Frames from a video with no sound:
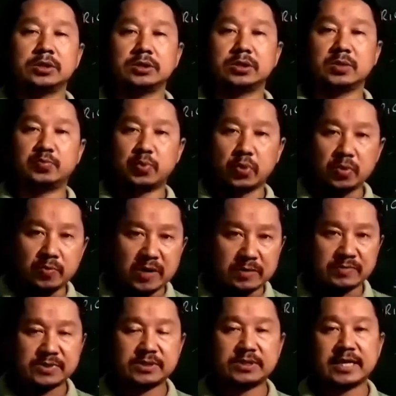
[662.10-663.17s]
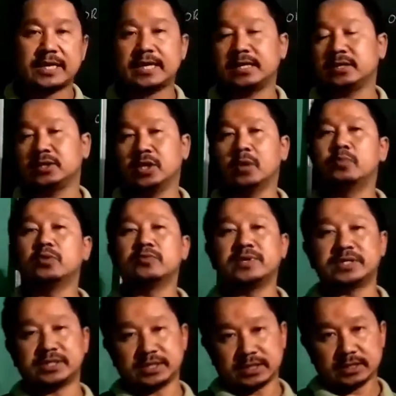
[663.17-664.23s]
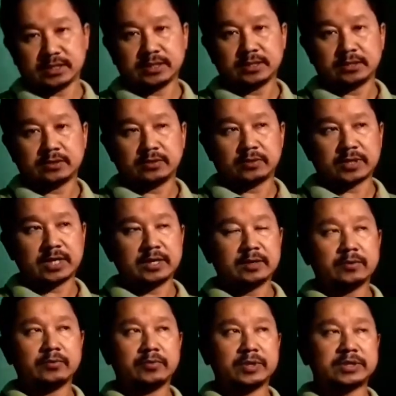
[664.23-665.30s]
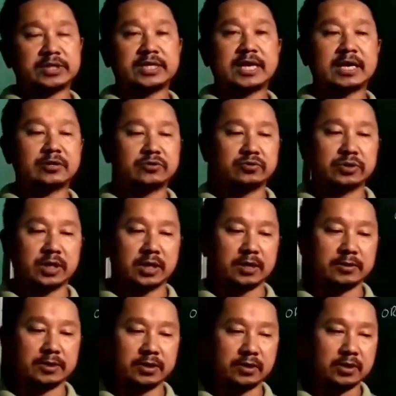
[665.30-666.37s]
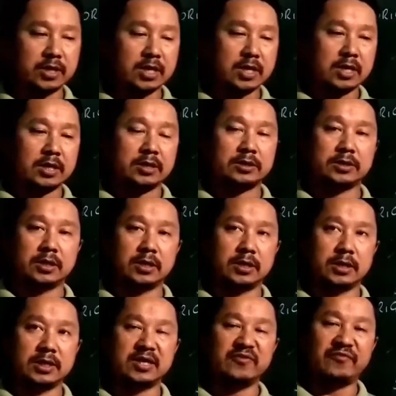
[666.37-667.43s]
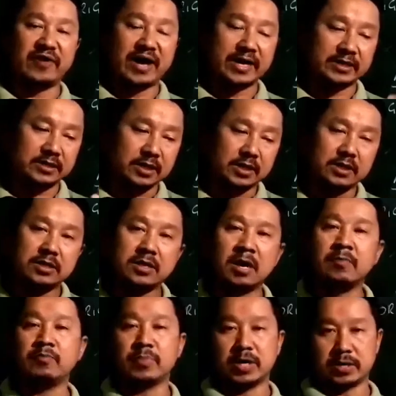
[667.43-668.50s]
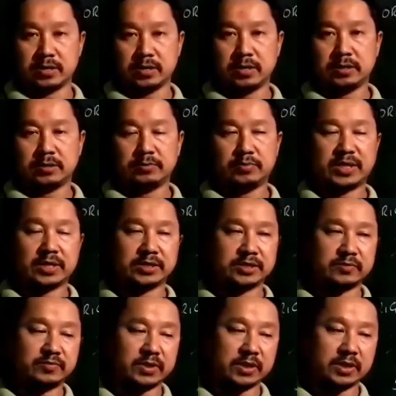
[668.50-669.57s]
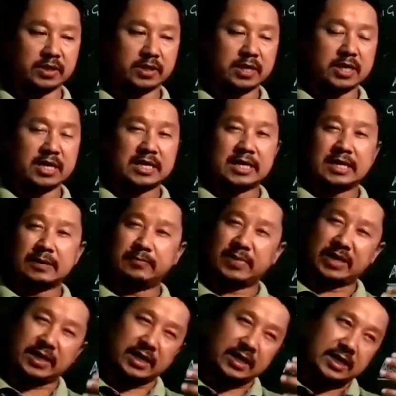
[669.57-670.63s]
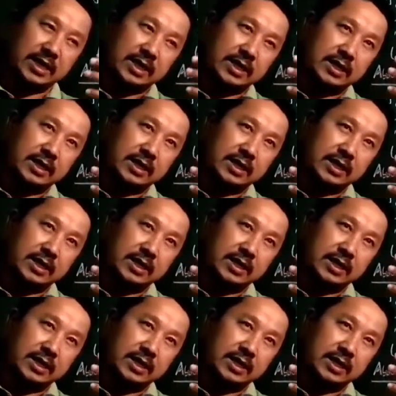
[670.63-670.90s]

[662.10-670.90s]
the problems there in WBC. Okay, with regard to the the infect number, because of the very